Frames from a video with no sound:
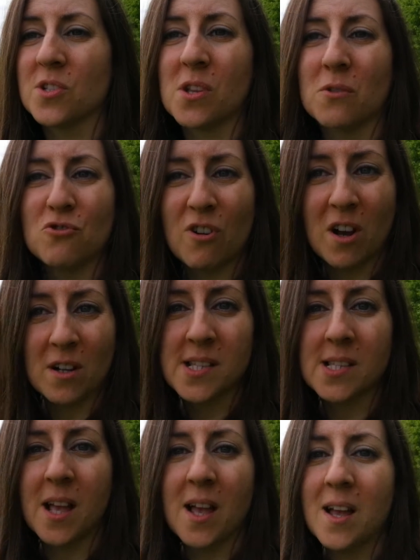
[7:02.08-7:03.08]

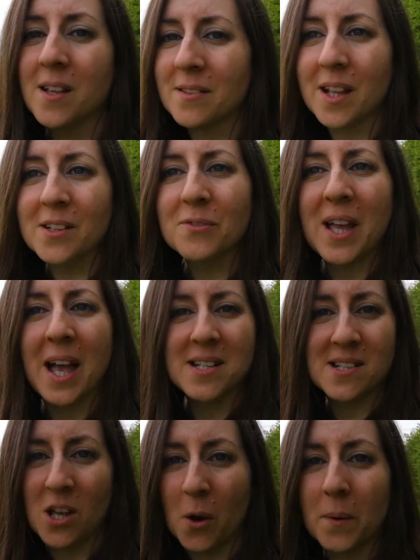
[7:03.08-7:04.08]
drugs, none of that is
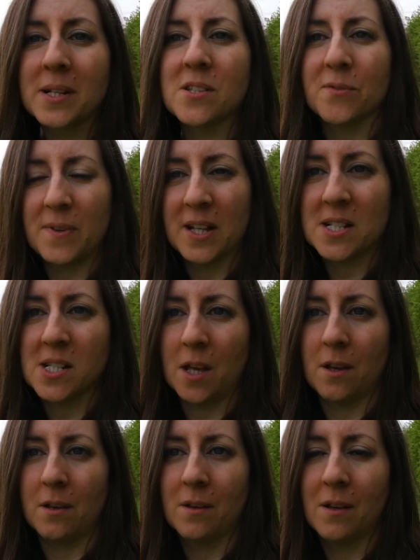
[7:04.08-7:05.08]
going to fix
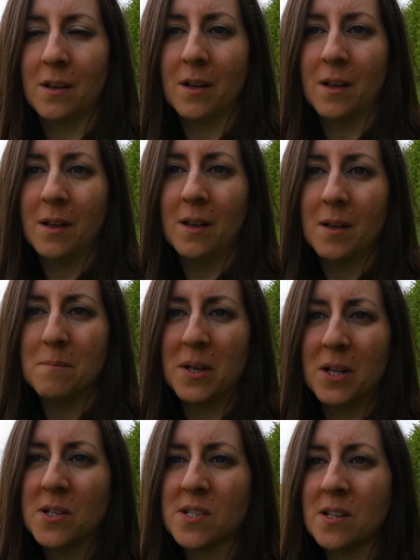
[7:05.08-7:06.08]
you,
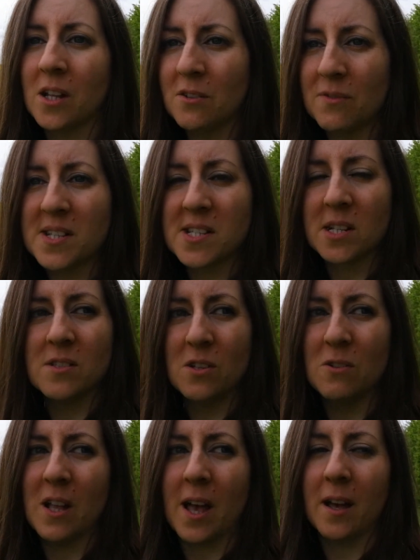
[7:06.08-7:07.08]
because none of us can
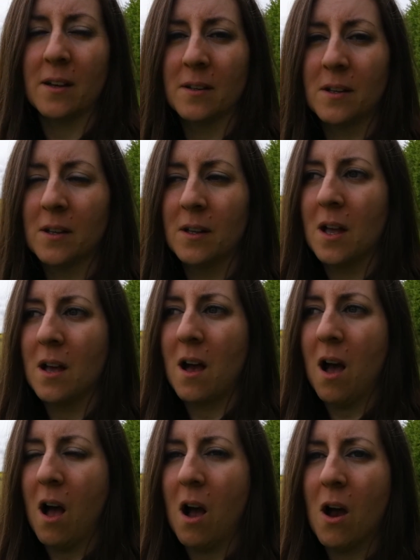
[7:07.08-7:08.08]
do that.
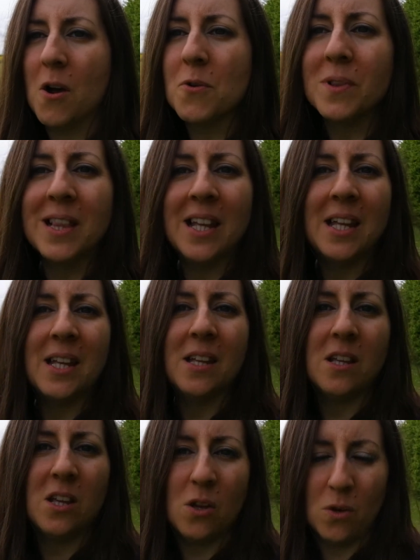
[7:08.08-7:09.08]
Only
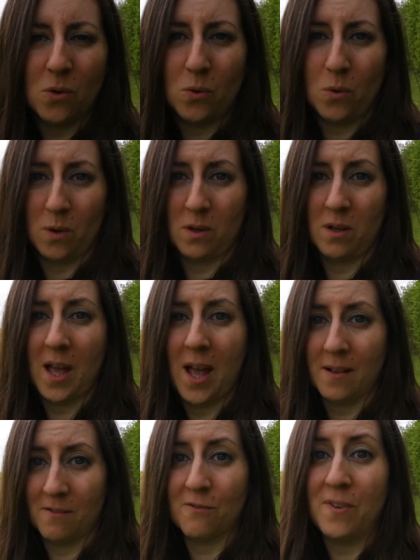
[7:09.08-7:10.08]
you
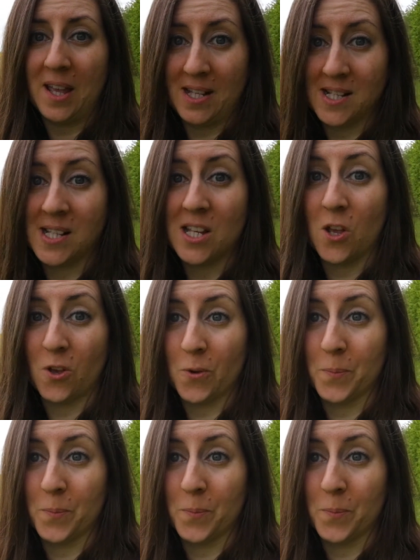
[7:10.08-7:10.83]
can fix you.